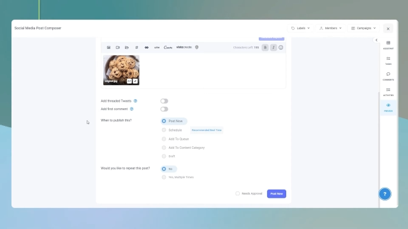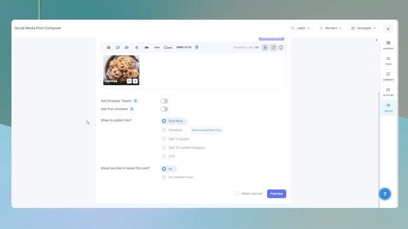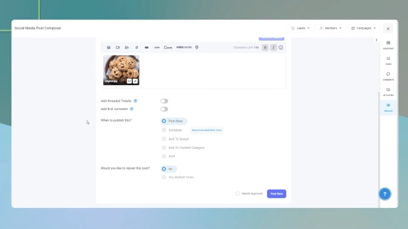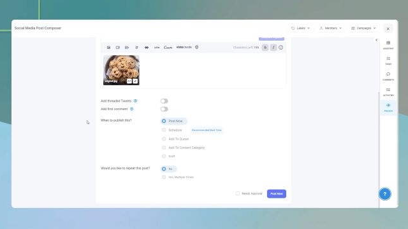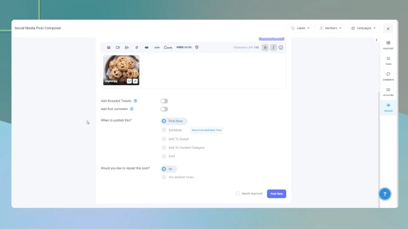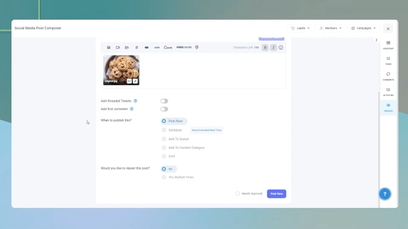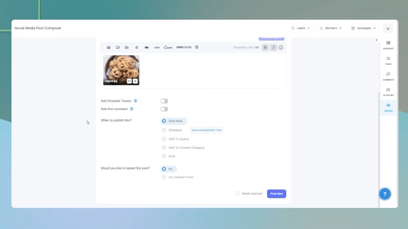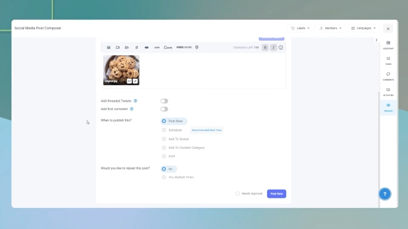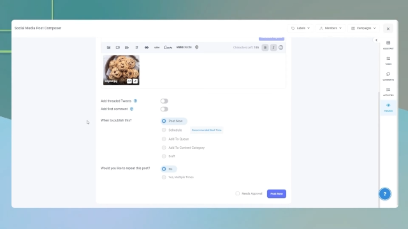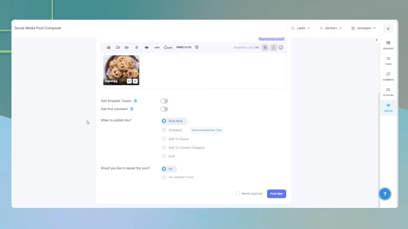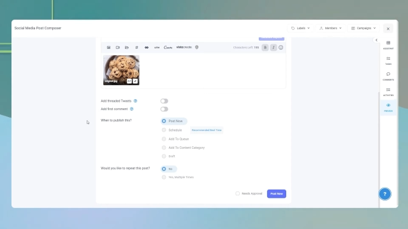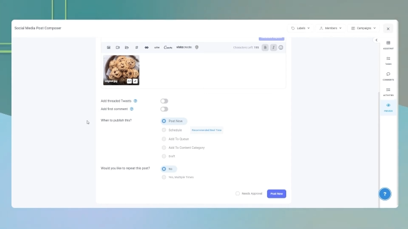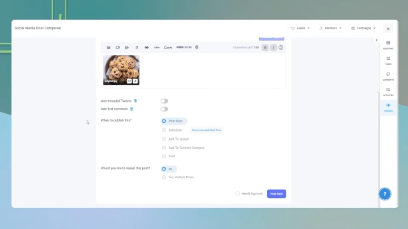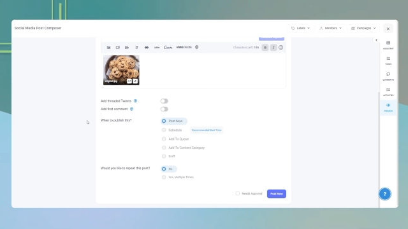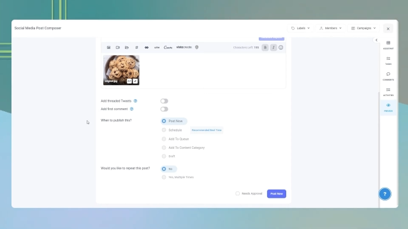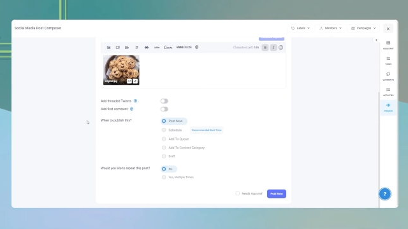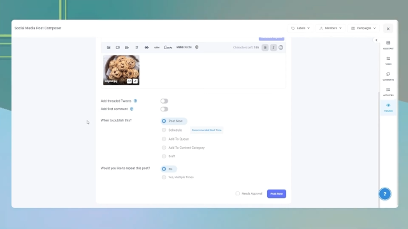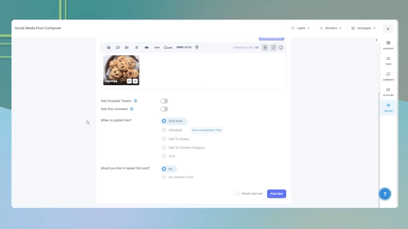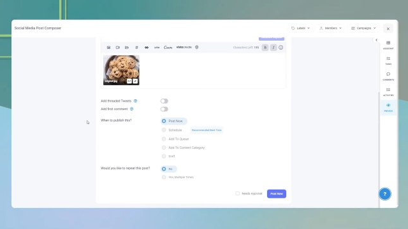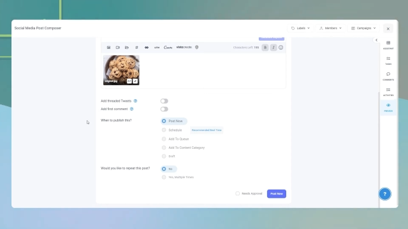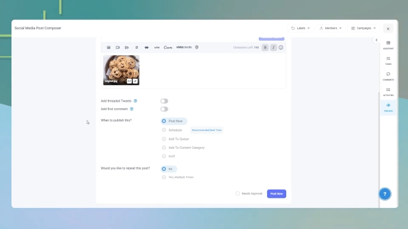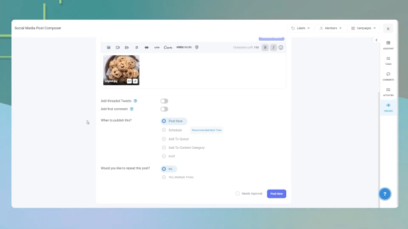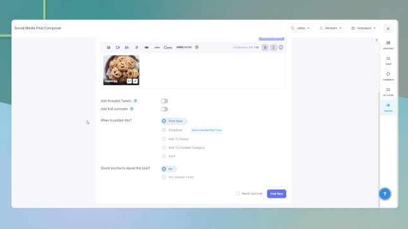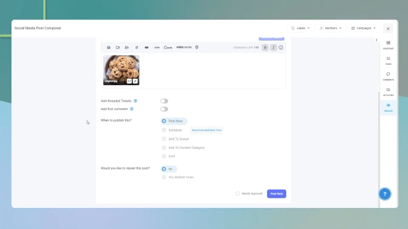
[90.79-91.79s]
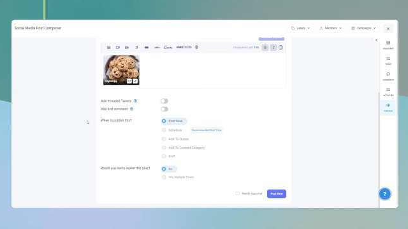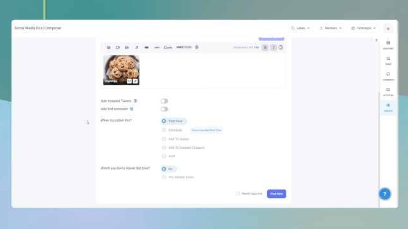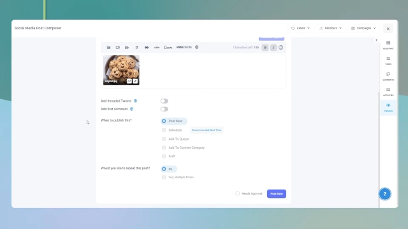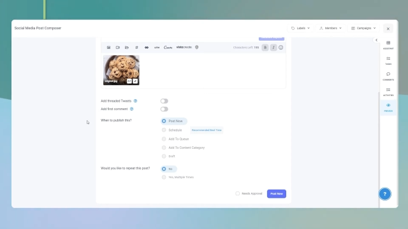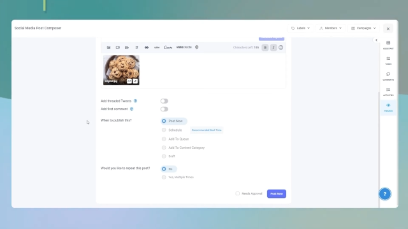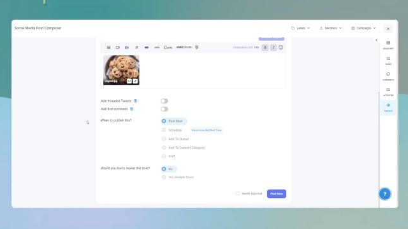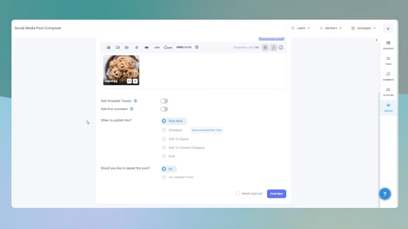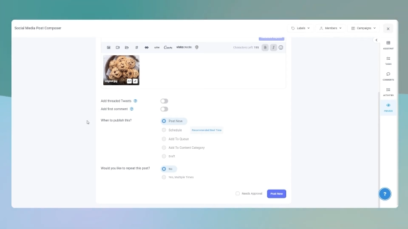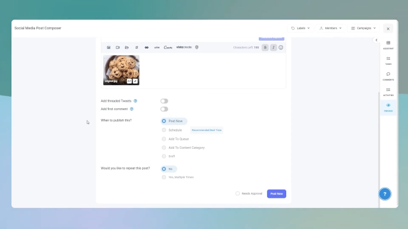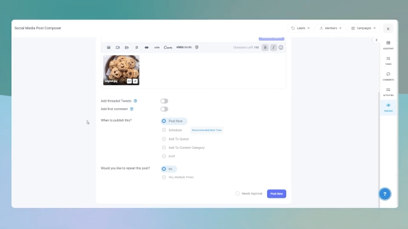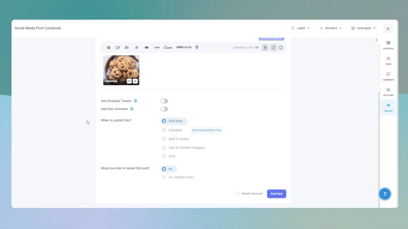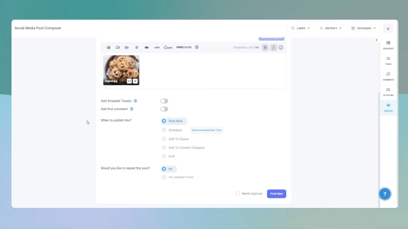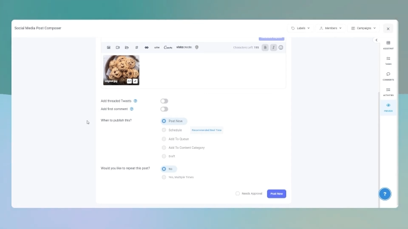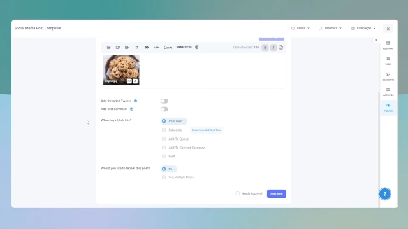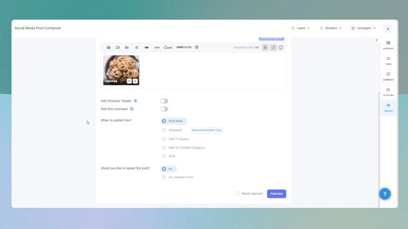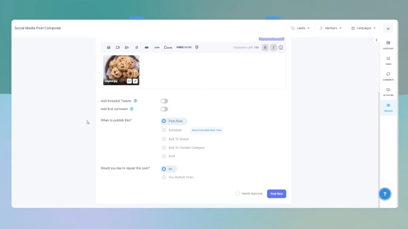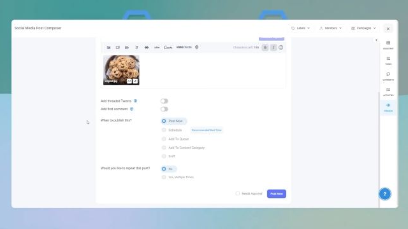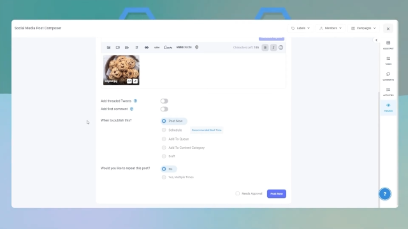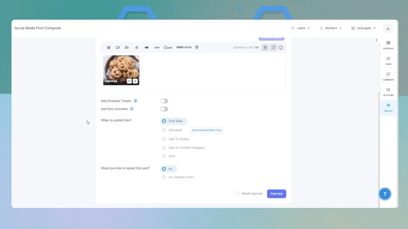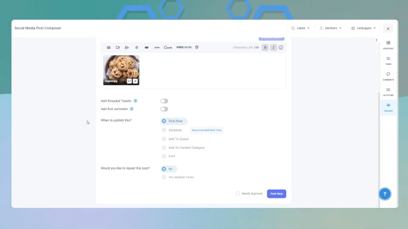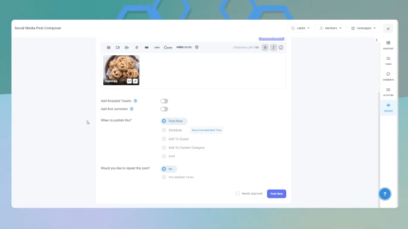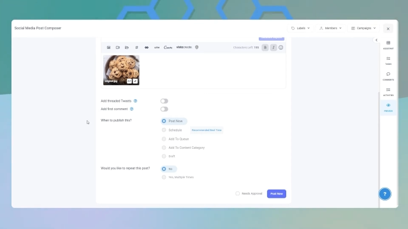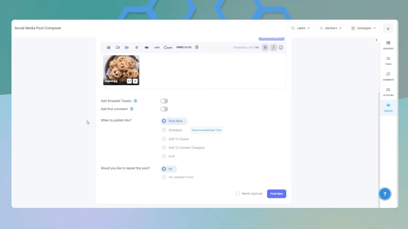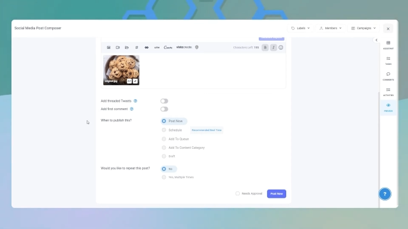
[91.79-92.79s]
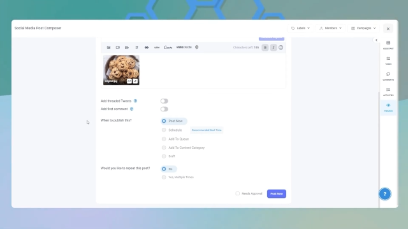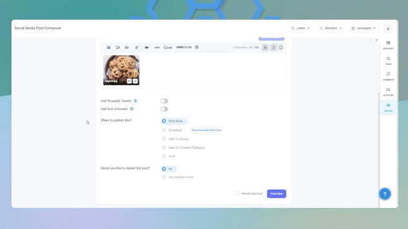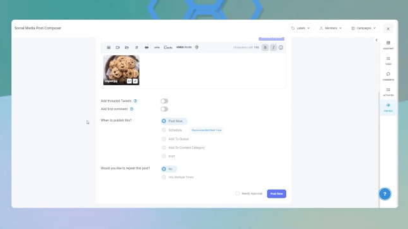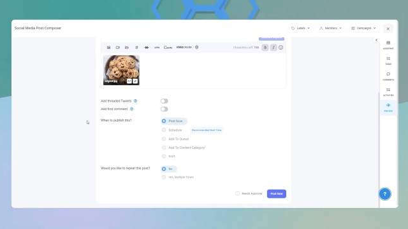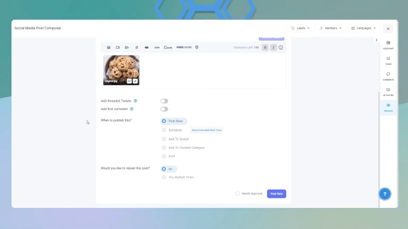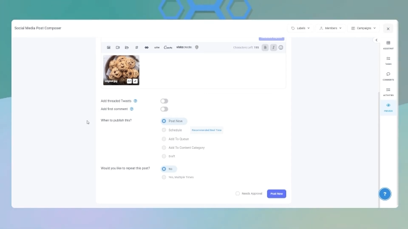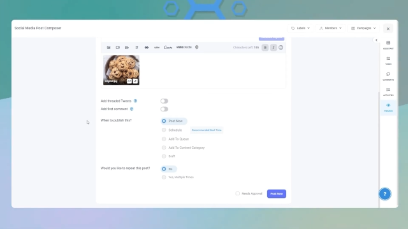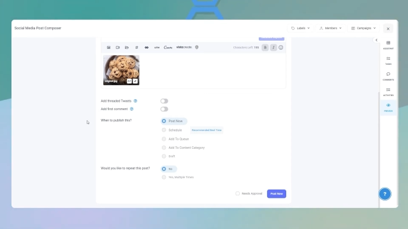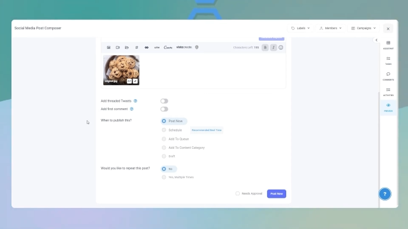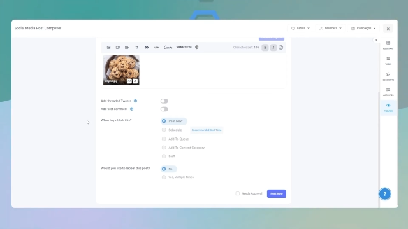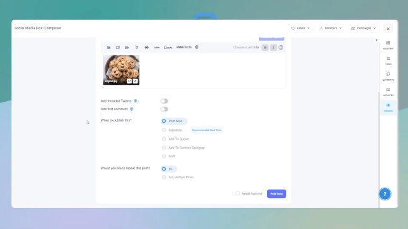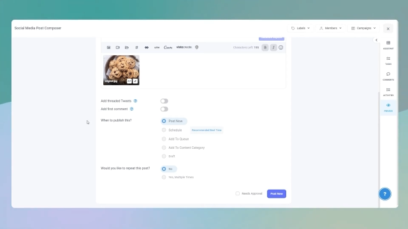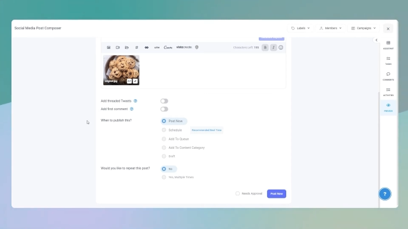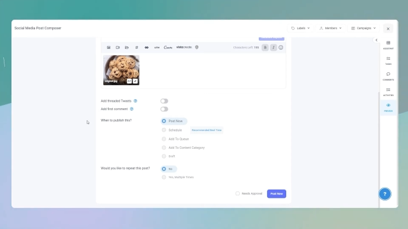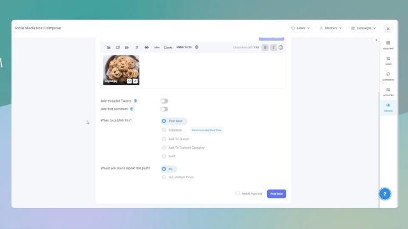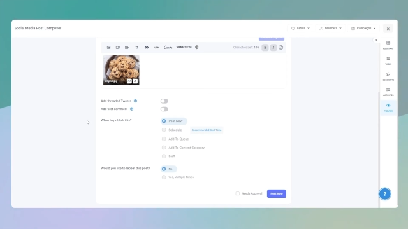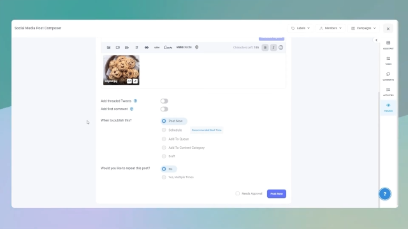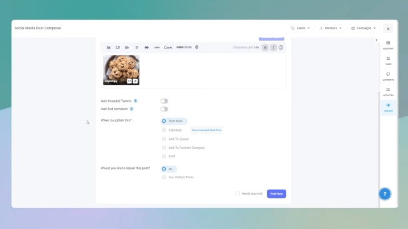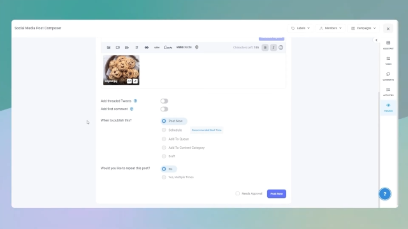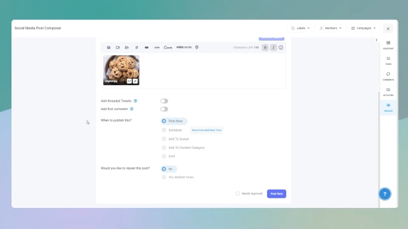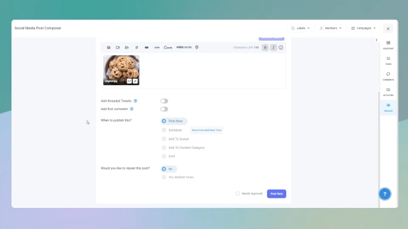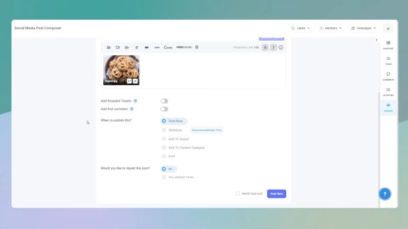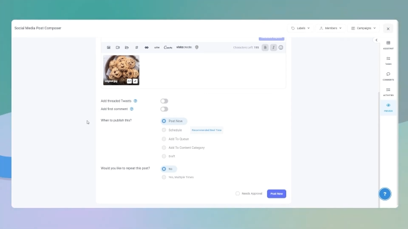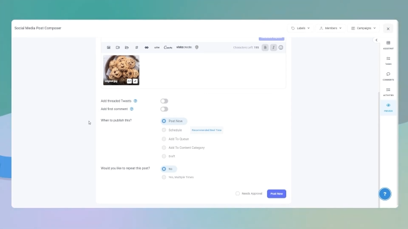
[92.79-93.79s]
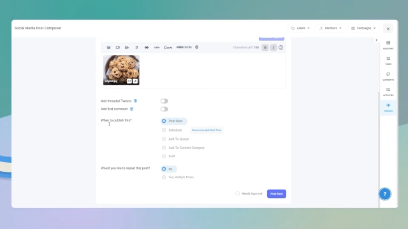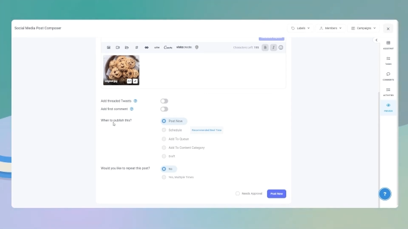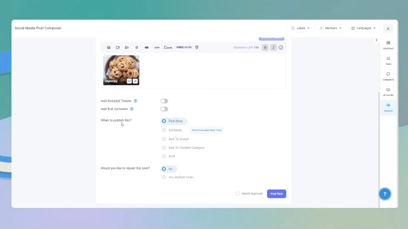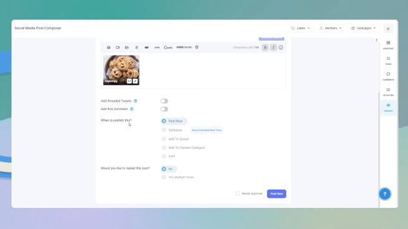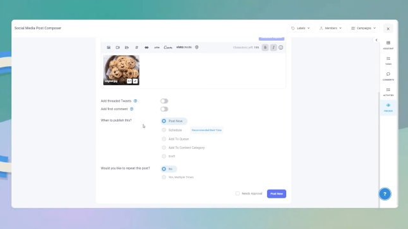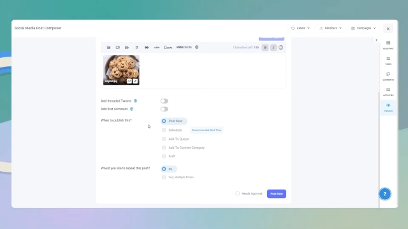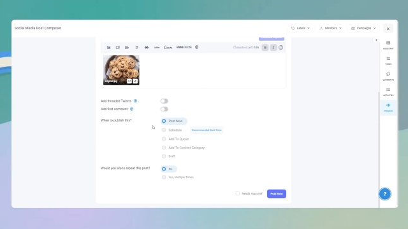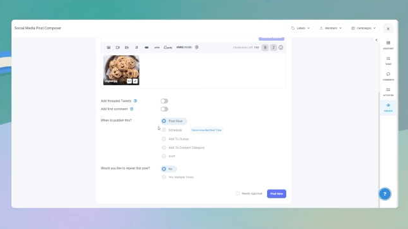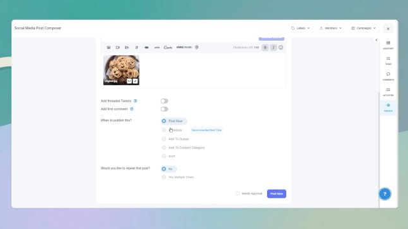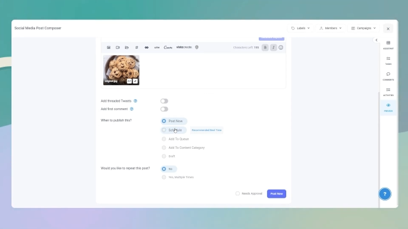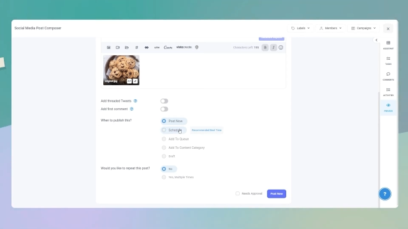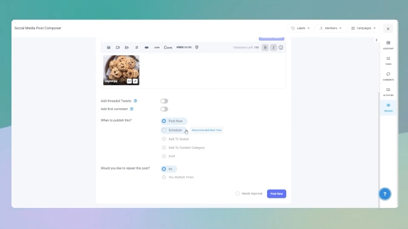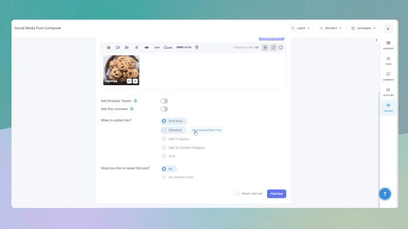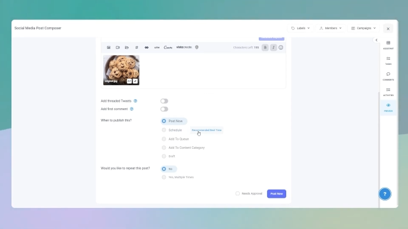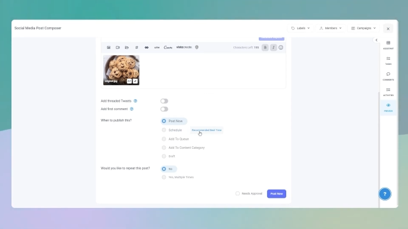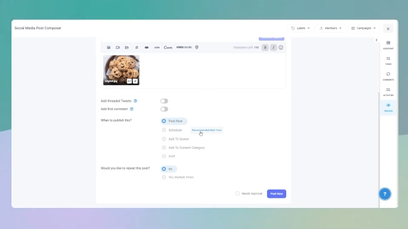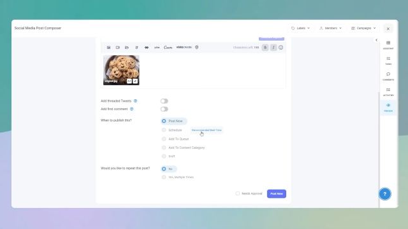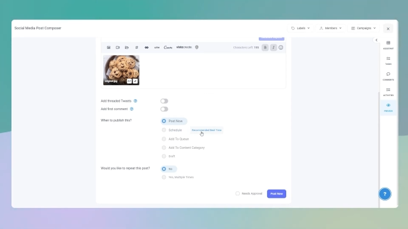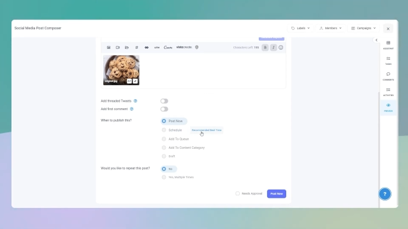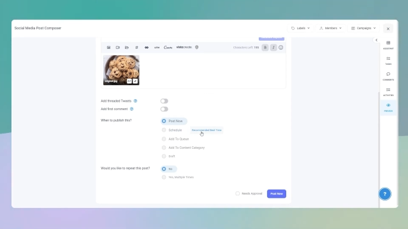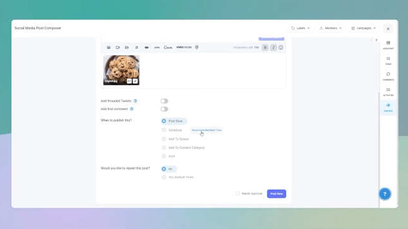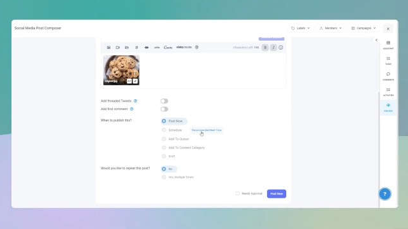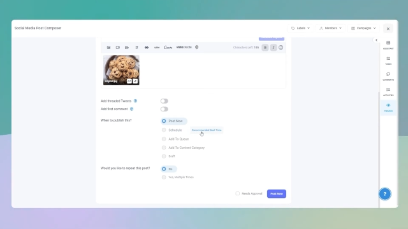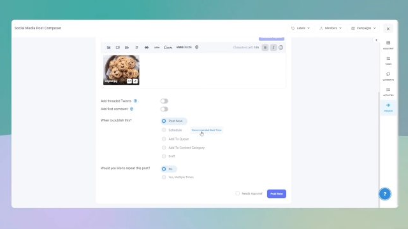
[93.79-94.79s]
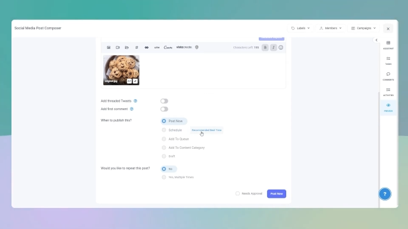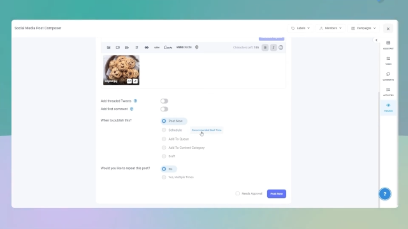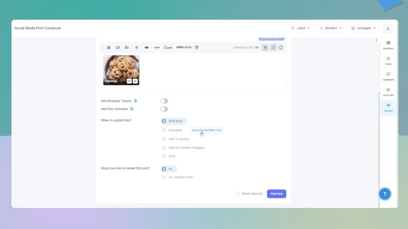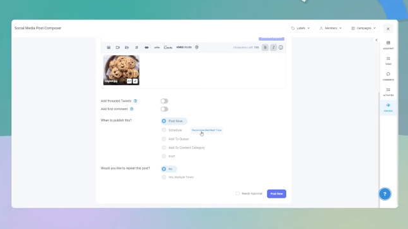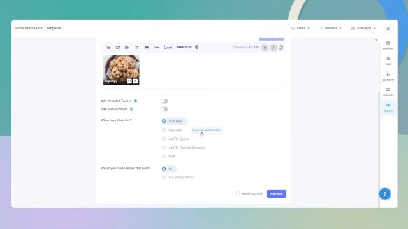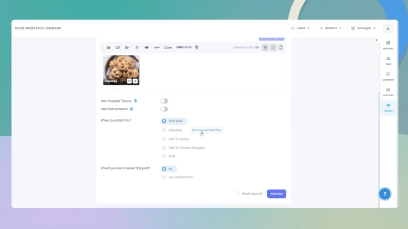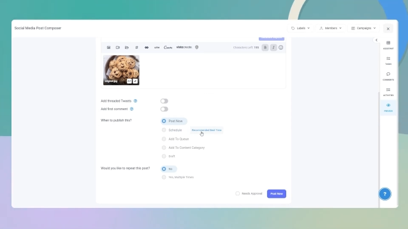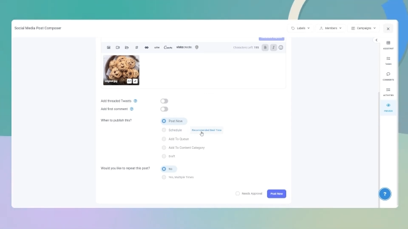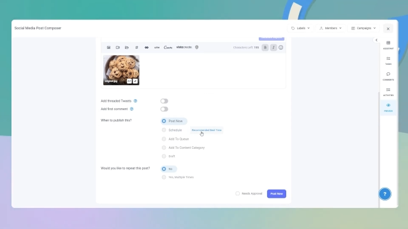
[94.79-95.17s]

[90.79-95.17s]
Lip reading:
No face is visible, so there are no lips to read.